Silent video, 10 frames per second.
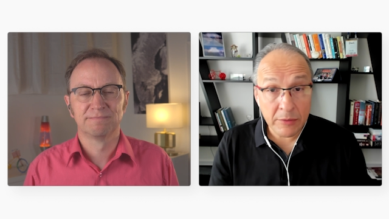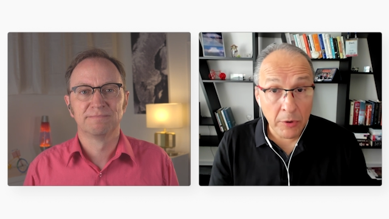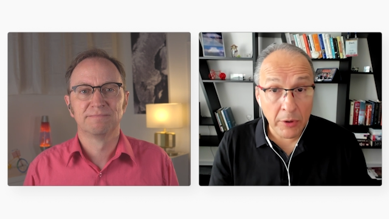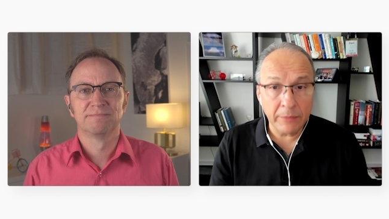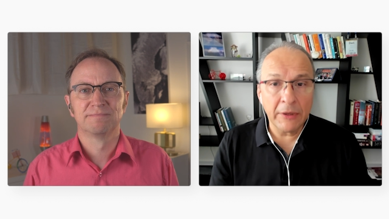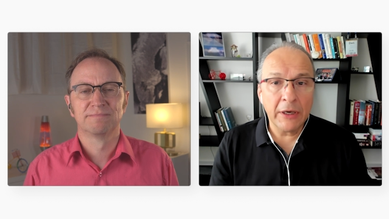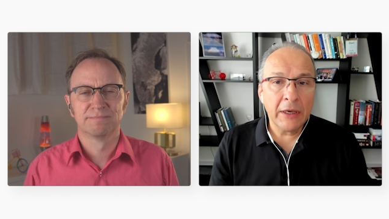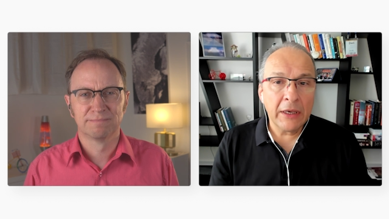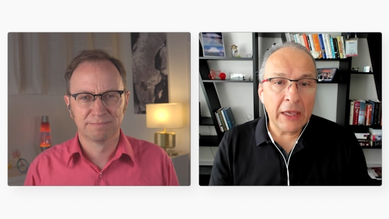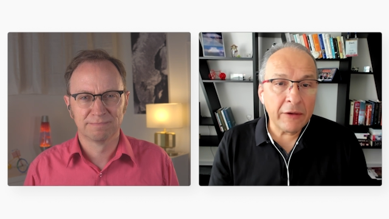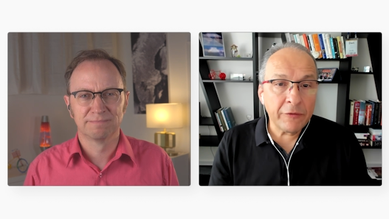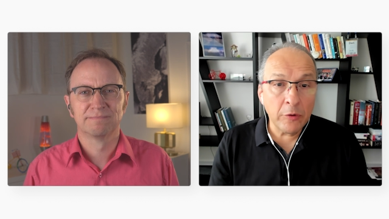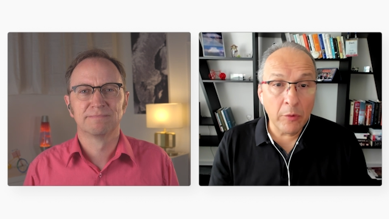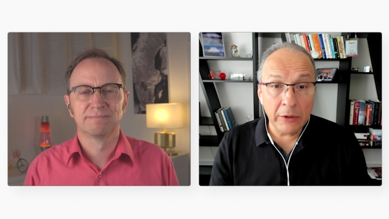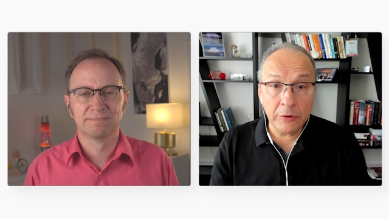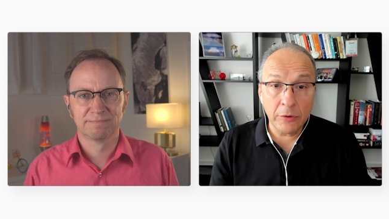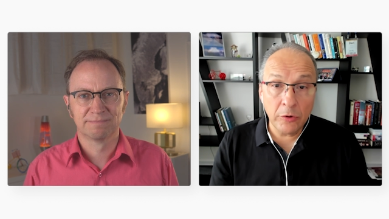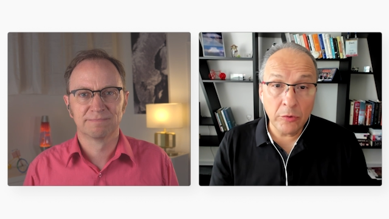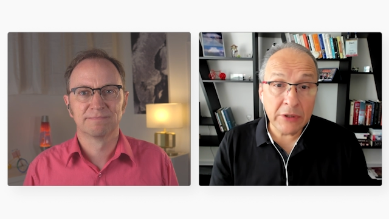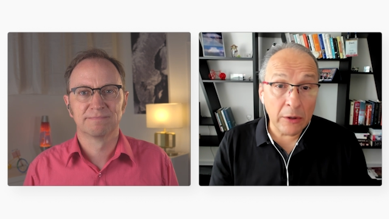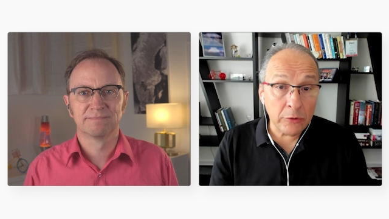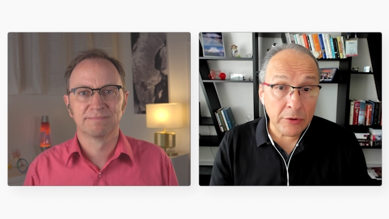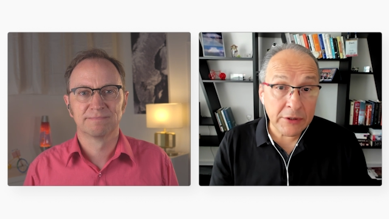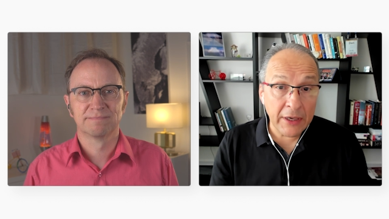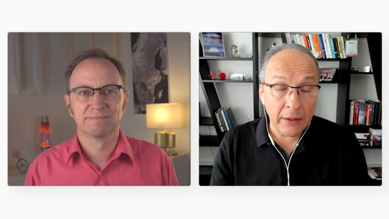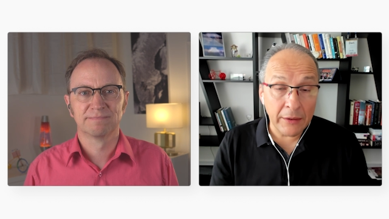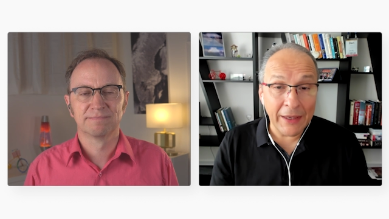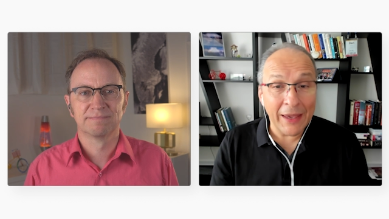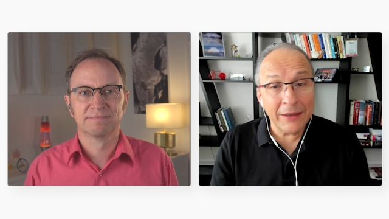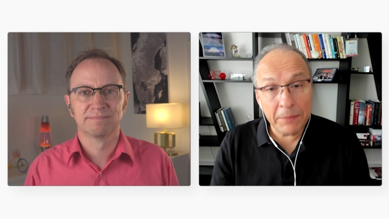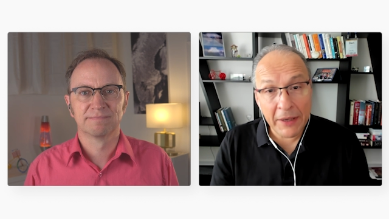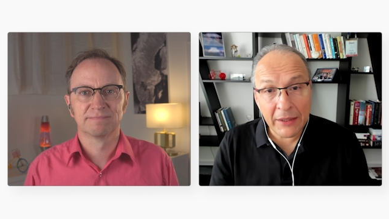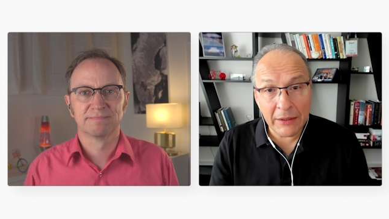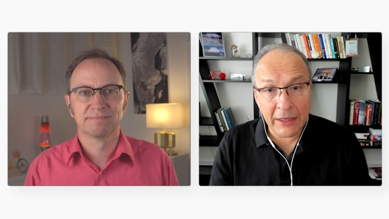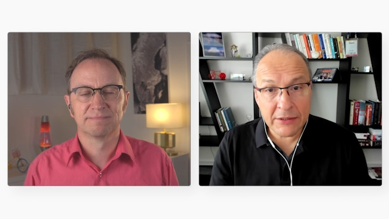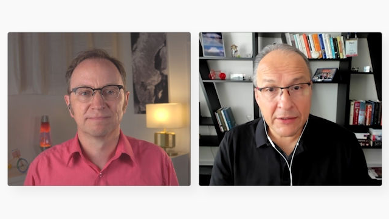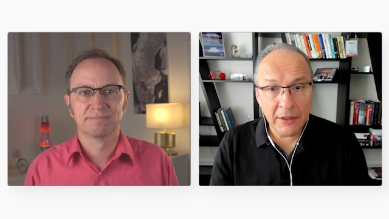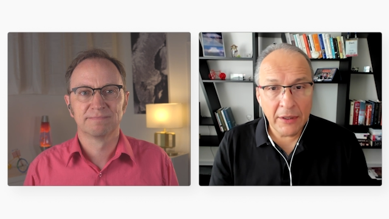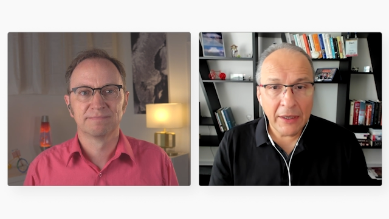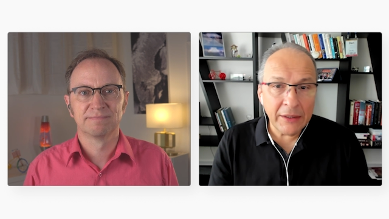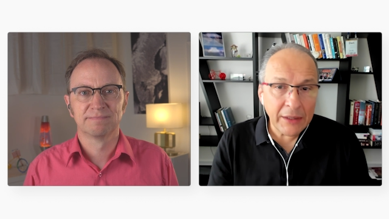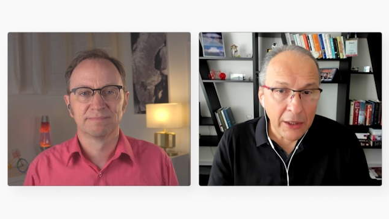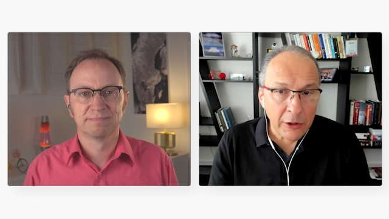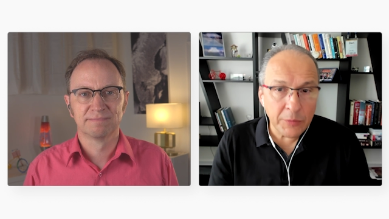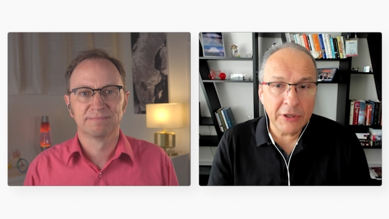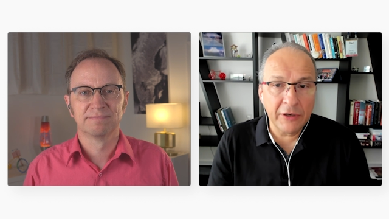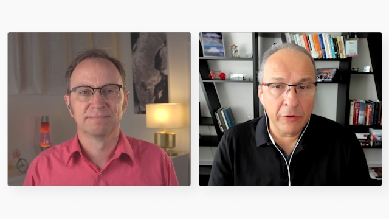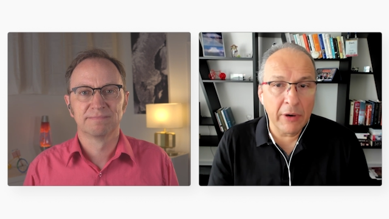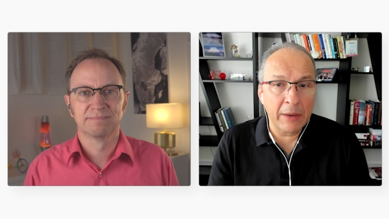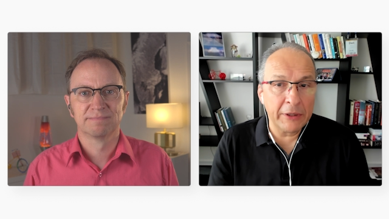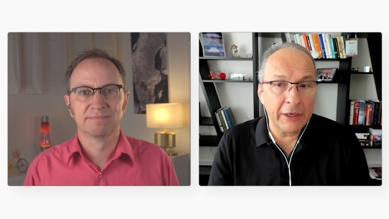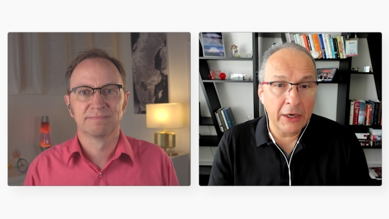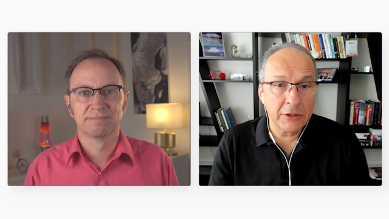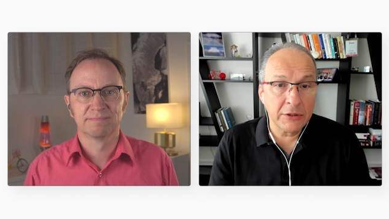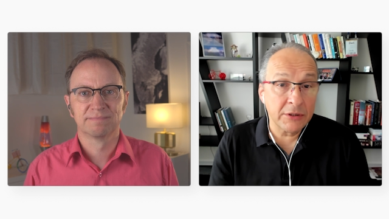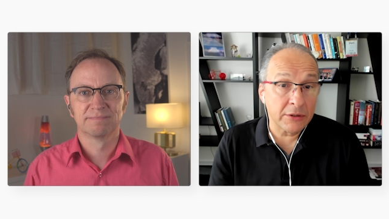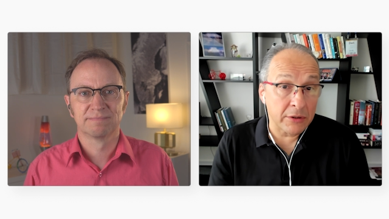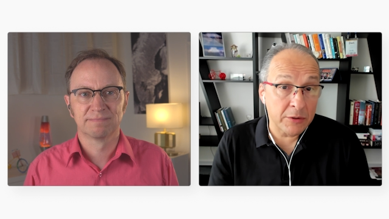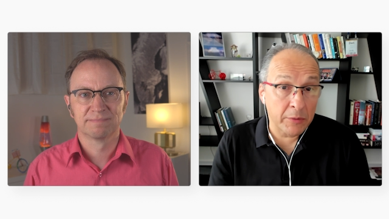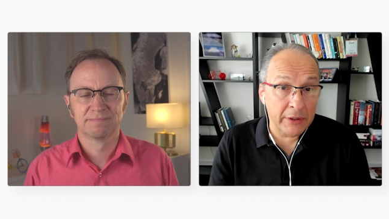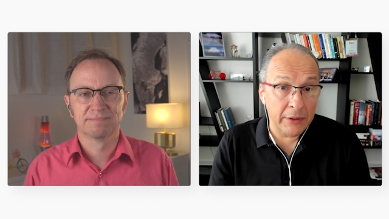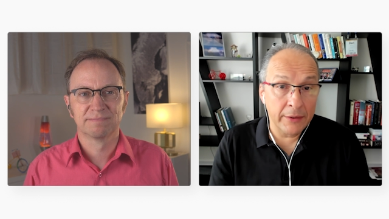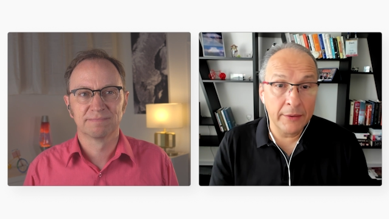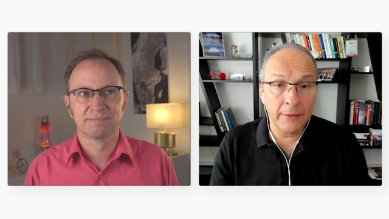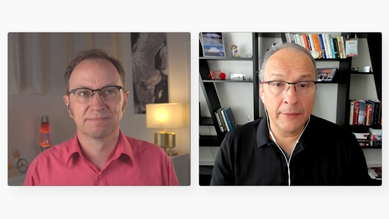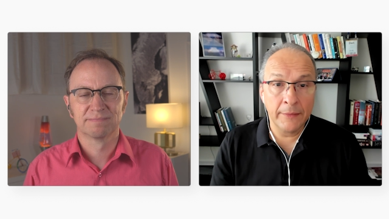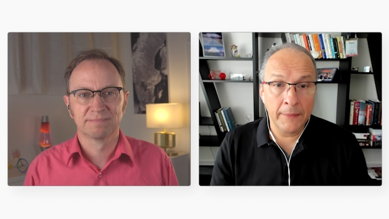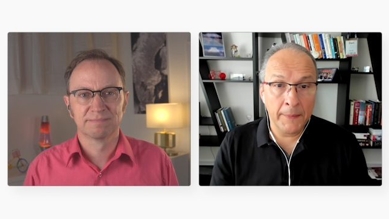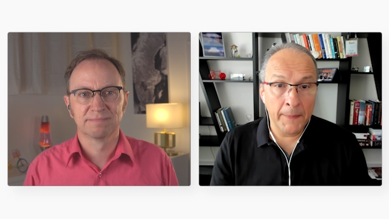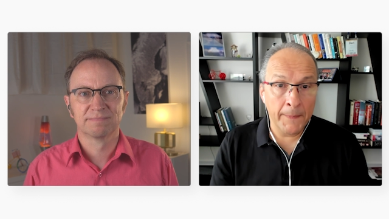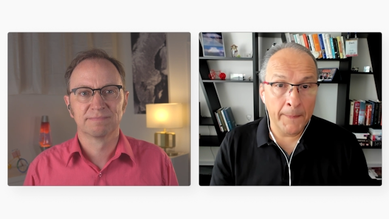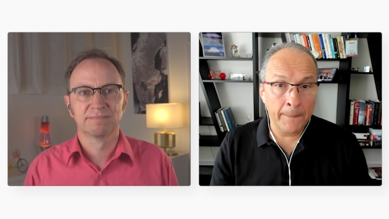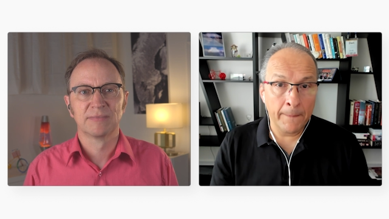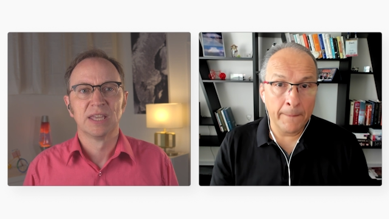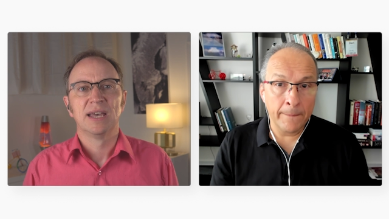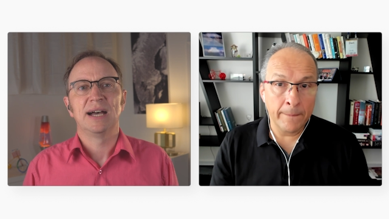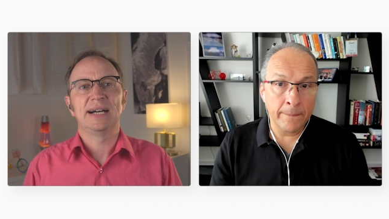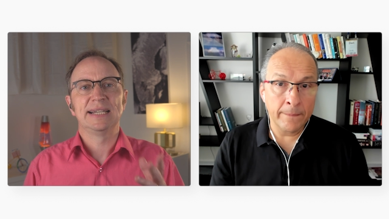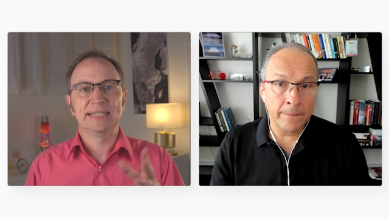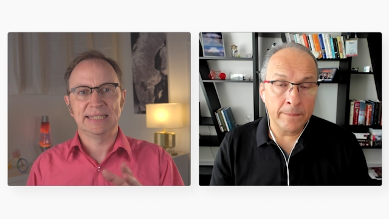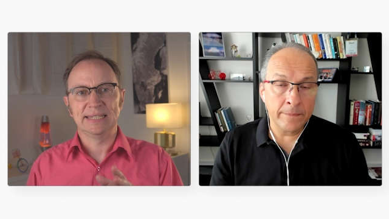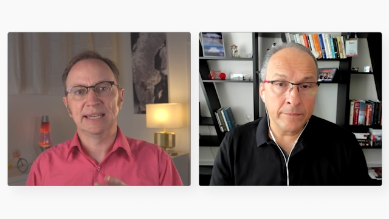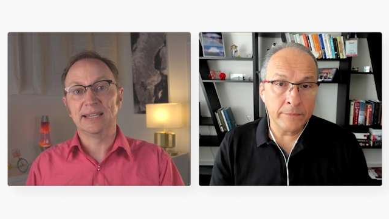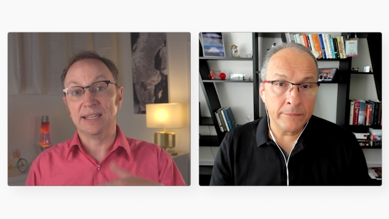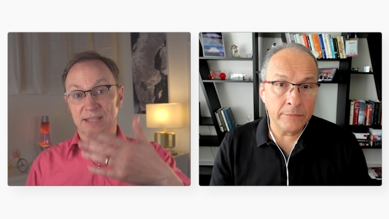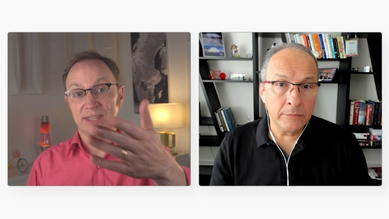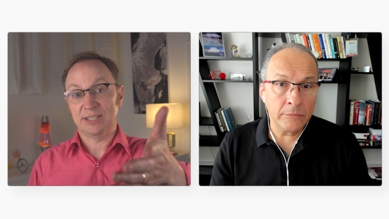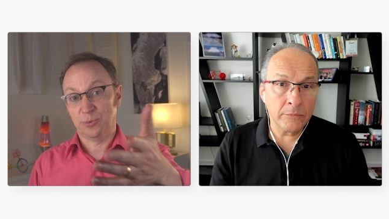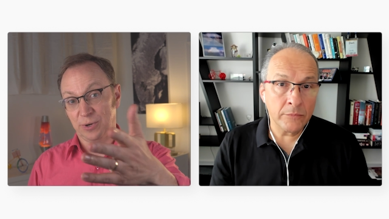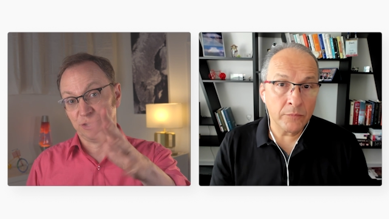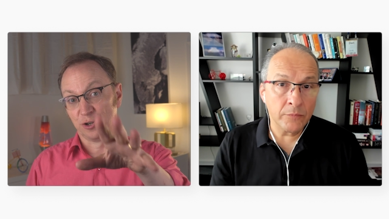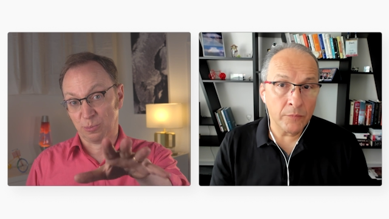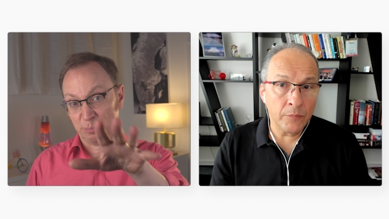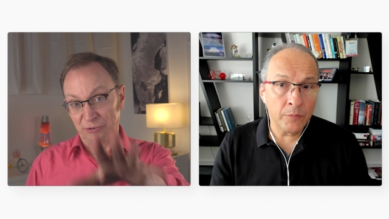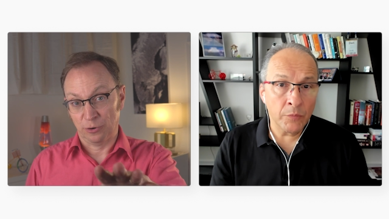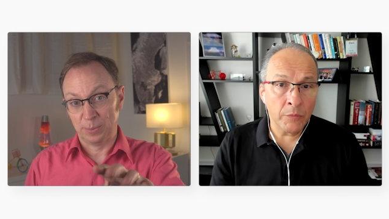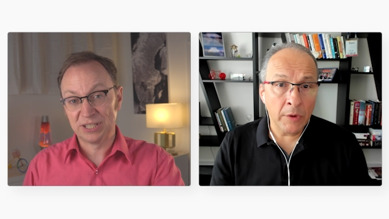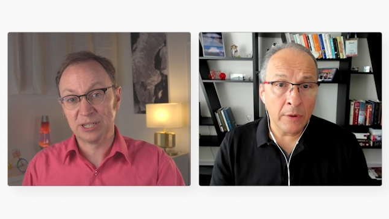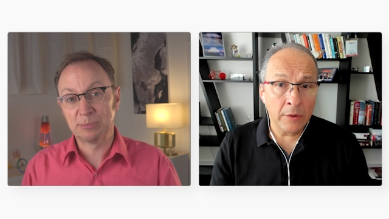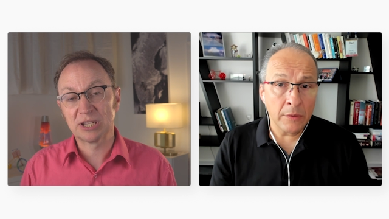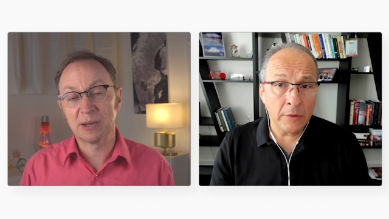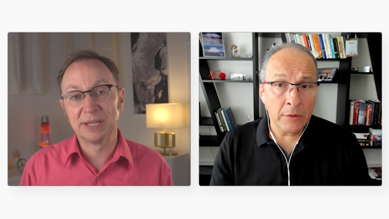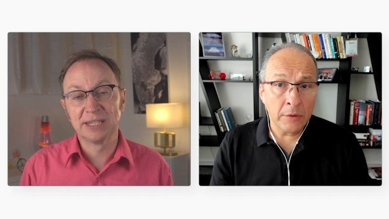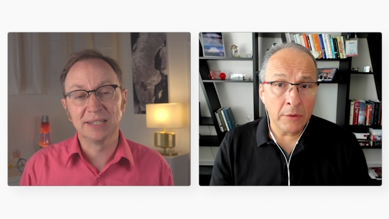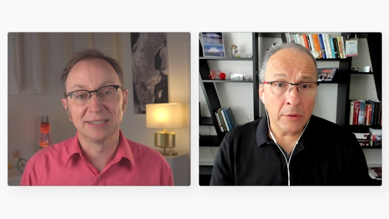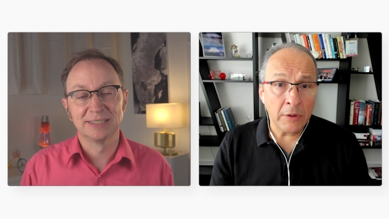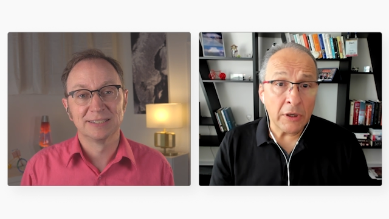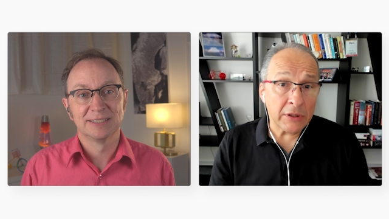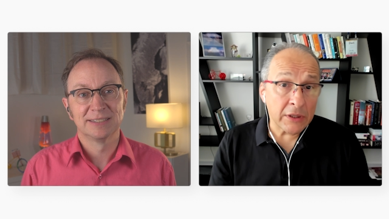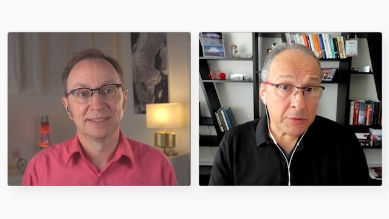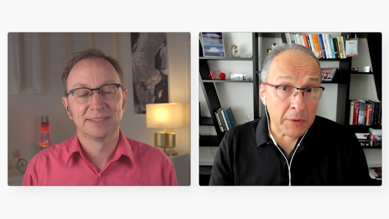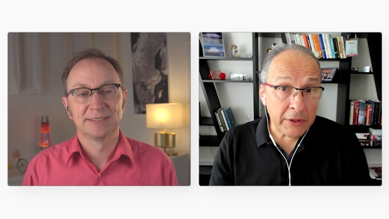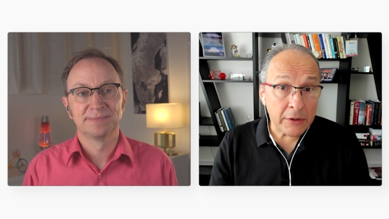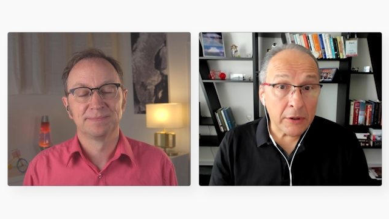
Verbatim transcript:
Speaker 1: more. If you want to use auto-scaling and pay less, it helps if your application starts
Speaker 2: quickly. I see. And that's where your performance tips come in?
Speaker 1: That's right.